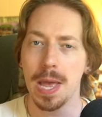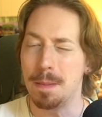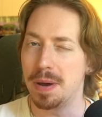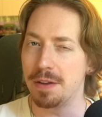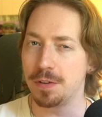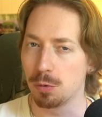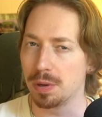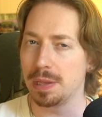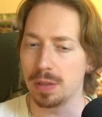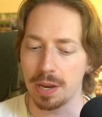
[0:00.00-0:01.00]
but if you're
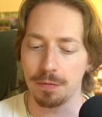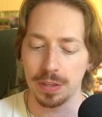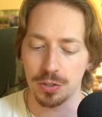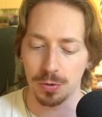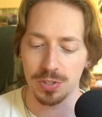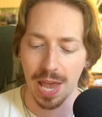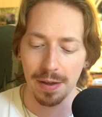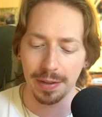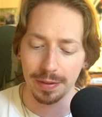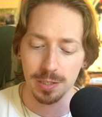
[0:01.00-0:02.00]
really looking for the true
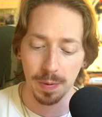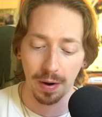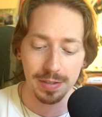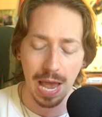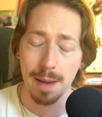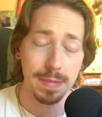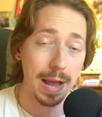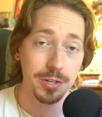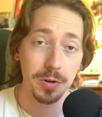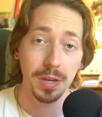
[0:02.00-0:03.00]
Silent Hill experience, I'm
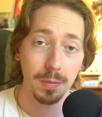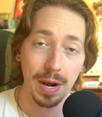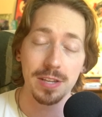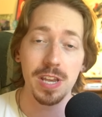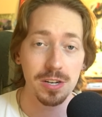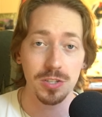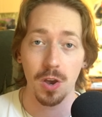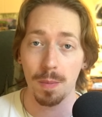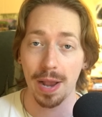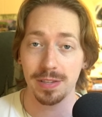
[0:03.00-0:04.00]
not joking when I say just
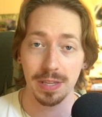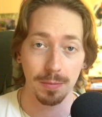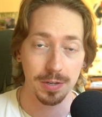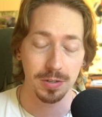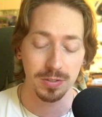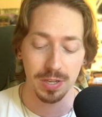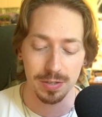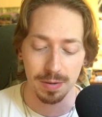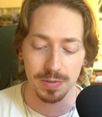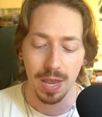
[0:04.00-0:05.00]
go back to the original systems.